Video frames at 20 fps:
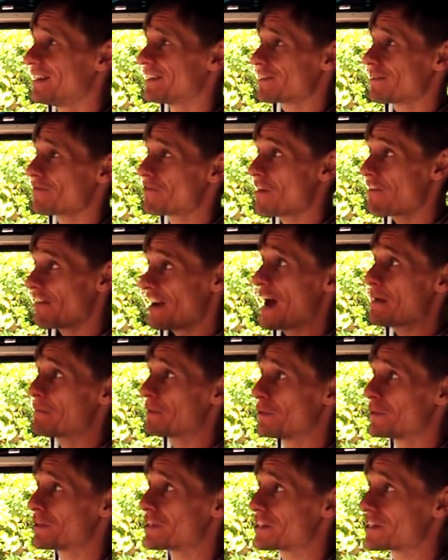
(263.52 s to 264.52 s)
So I'm very
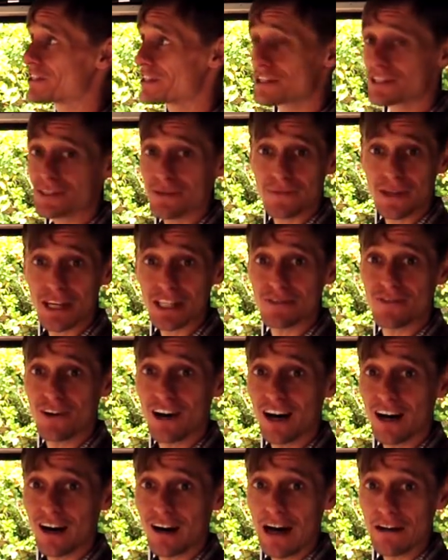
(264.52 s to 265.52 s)
happy with this system thus
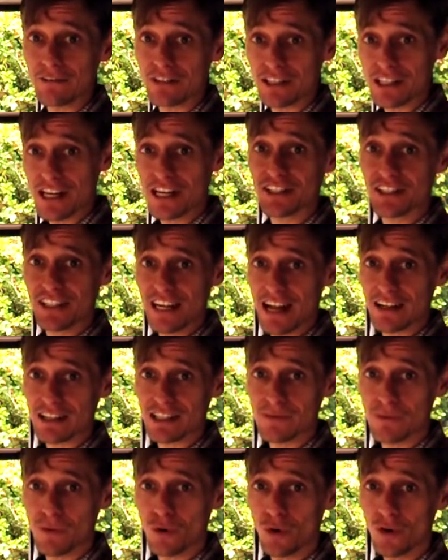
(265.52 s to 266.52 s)
far. I have to test it out
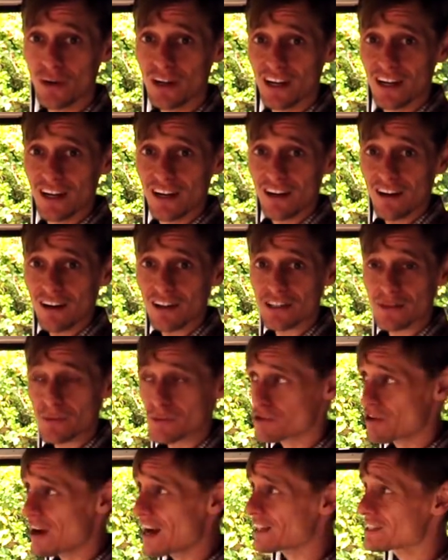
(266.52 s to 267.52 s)
some more on some
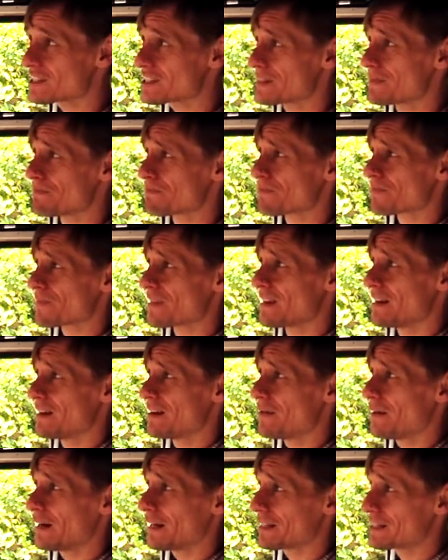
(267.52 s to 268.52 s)
tracks,
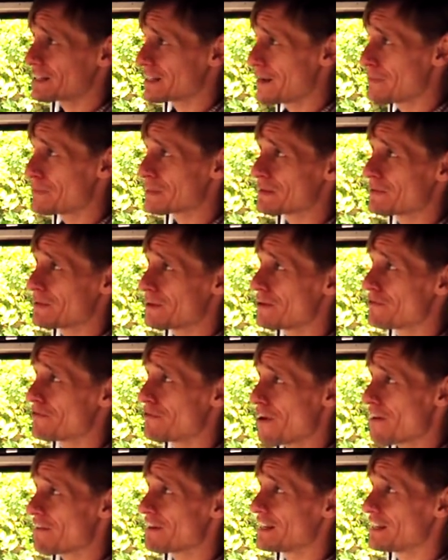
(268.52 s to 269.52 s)
but it seems to be
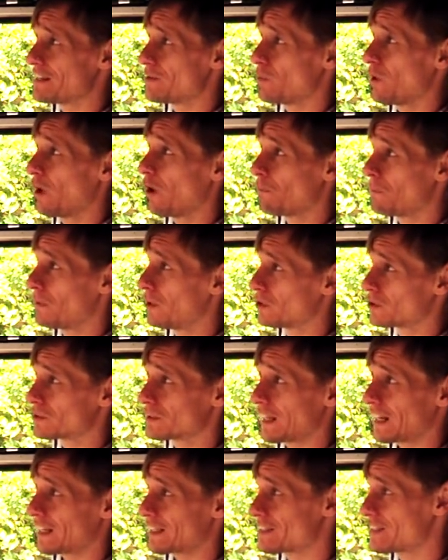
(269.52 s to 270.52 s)
very well built.
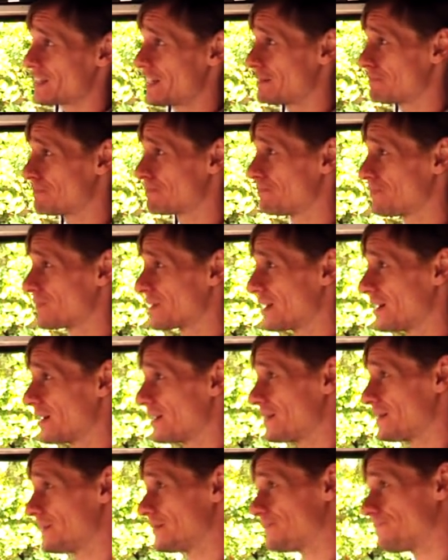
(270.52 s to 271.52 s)
Like I said,
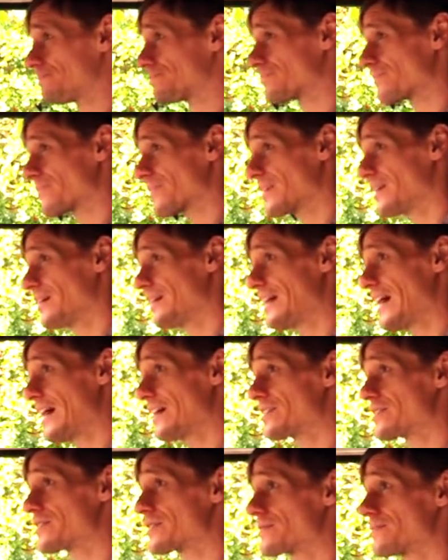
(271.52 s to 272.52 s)
it
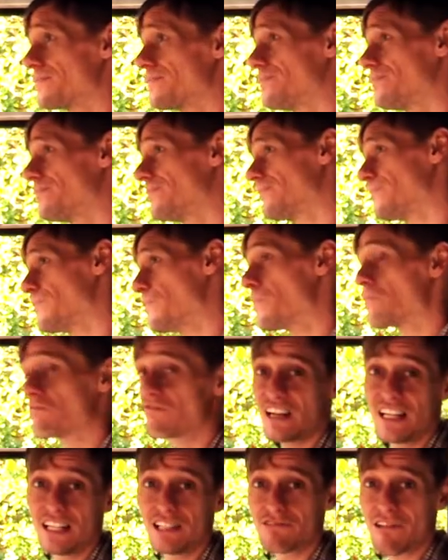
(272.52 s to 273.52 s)
has
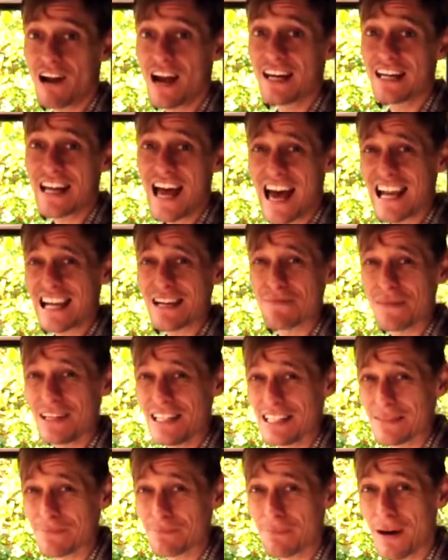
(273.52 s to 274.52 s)
marine grade
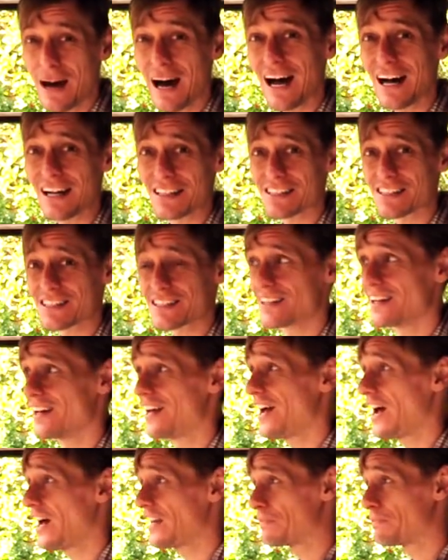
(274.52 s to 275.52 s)
aluminium parts,
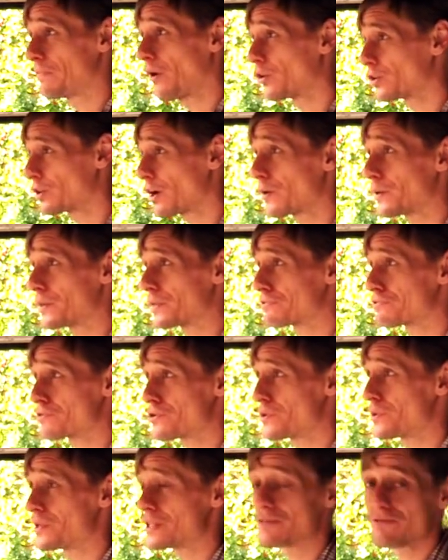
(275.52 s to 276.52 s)
and the bolt going
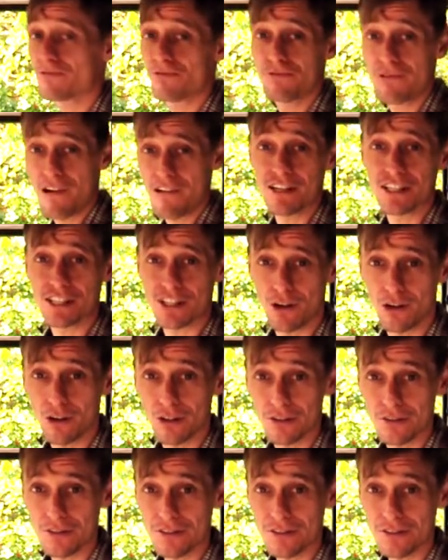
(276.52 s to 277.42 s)
through is very solid.